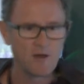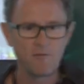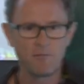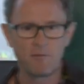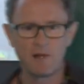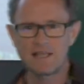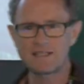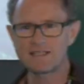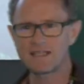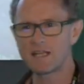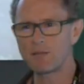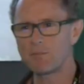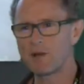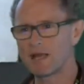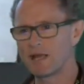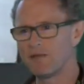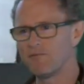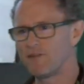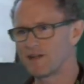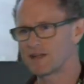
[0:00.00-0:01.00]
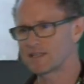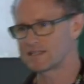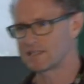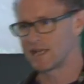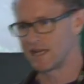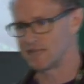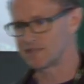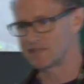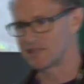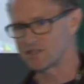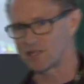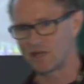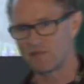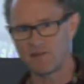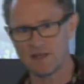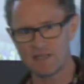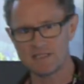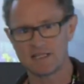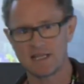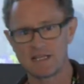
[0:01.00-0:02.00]
But let's think about influx days. And so
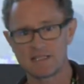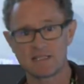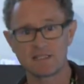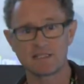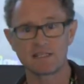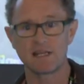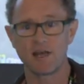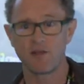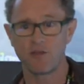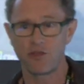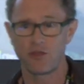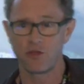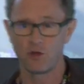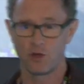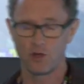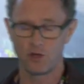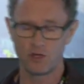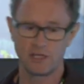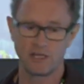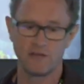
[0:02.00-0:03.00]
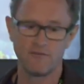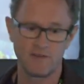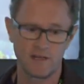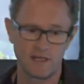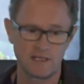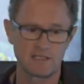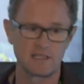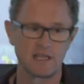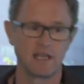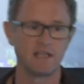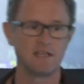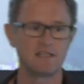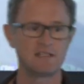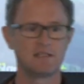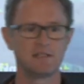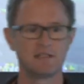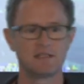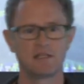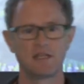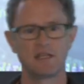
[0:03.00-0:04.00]
influx days, this is our third influx days.
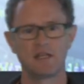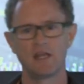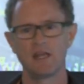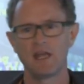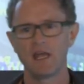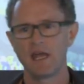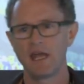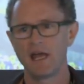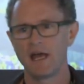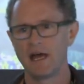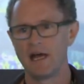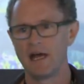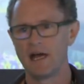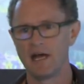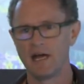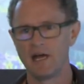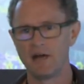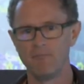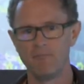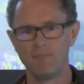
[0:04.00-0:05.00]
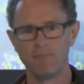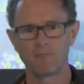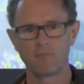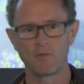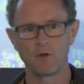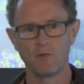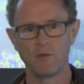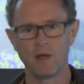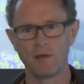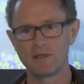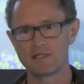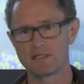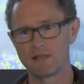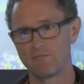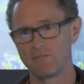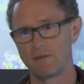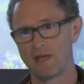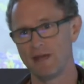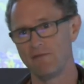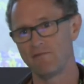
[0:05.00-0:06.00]
Um, or maybe it's,
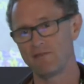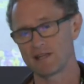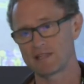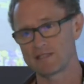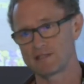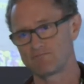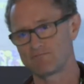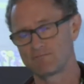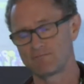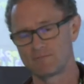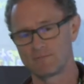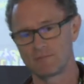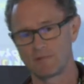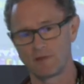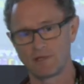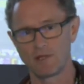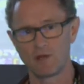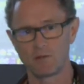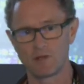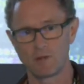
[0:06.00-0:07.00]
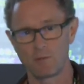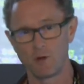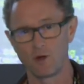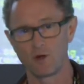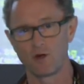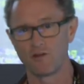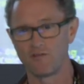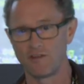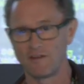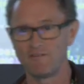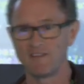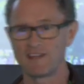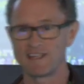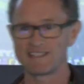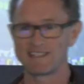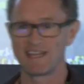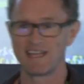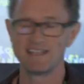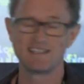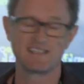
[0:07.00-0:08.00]
yeah, influx, don't look at the plural of influx
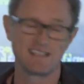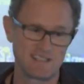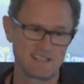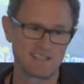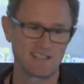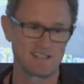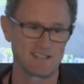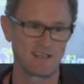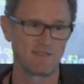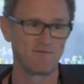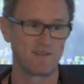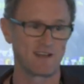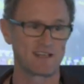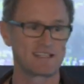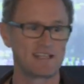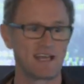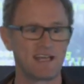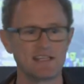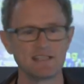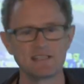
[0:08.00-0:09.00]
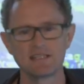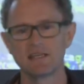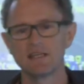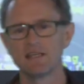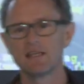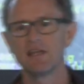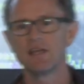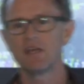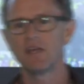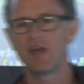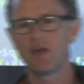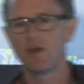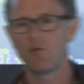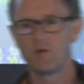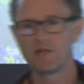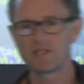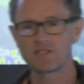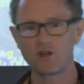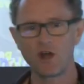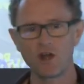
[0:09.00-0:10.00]
days, it's just influx days. We
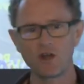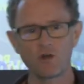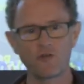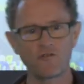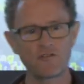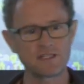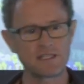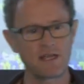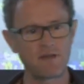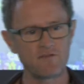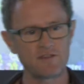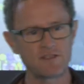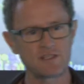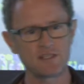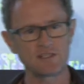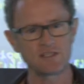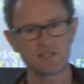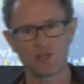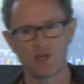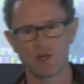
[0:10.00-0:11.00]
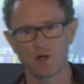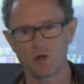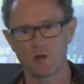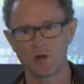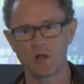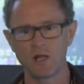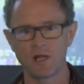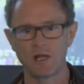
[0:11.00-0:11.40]
started off in San Francisco,